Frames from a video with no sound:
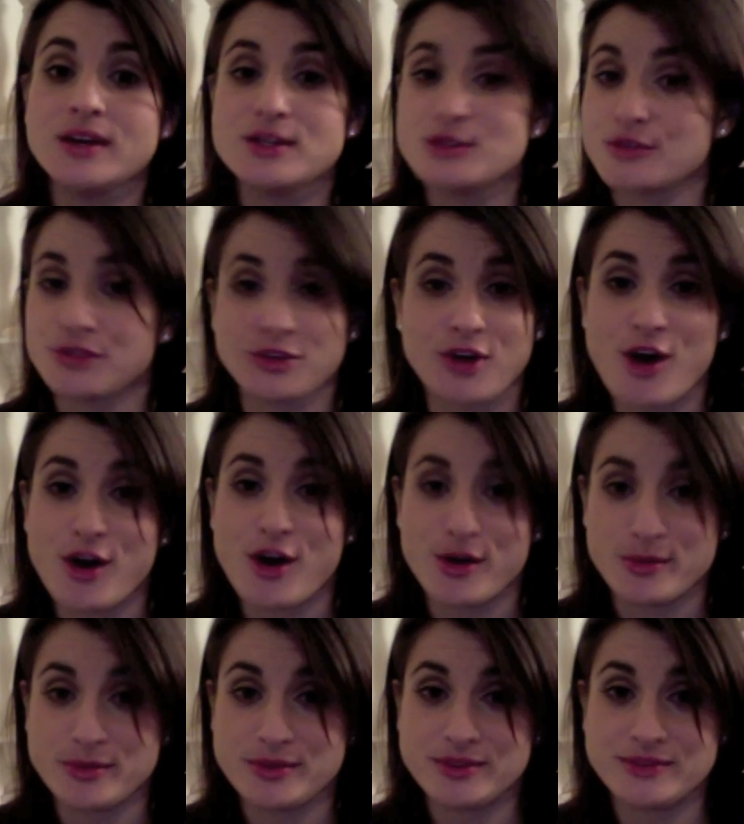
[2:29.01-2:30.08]
So I feel
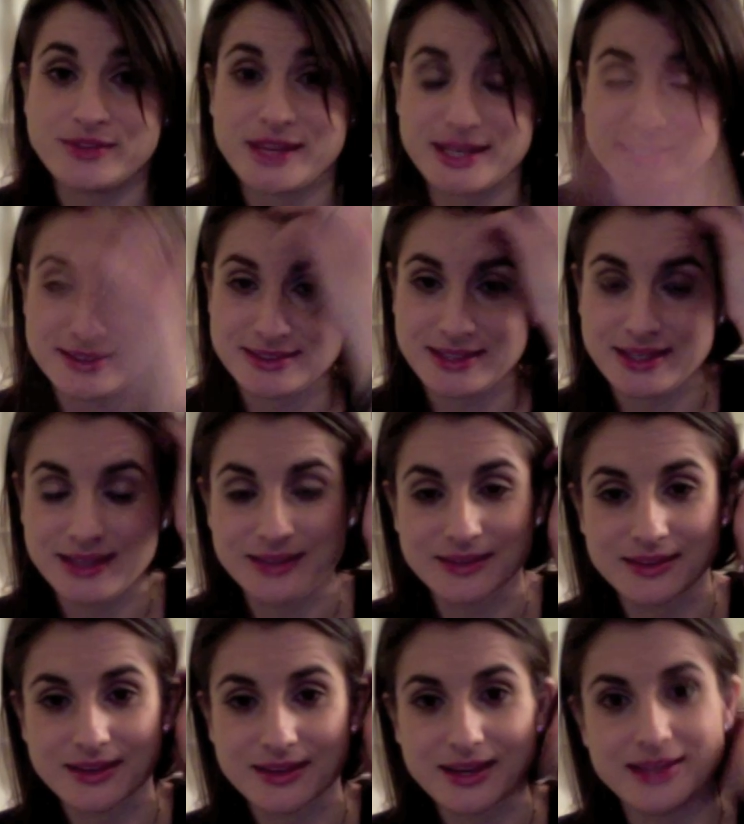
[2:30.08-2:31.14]
horrible that I did that.
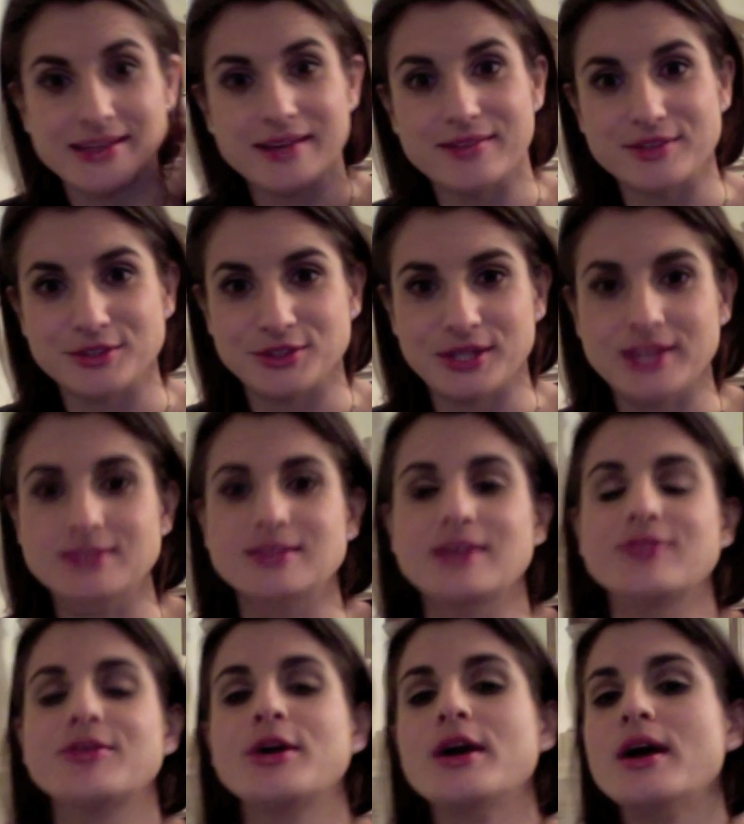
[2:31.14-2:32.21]
I never do that stuff.